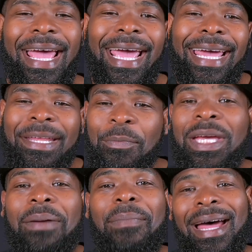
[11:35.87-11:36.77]
and then we
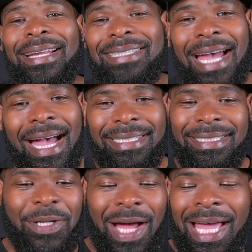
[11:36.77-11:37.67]
can monetize.
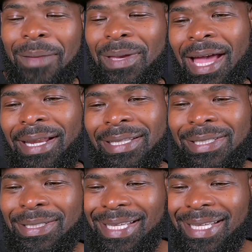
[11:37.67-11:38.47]
I got to be honest.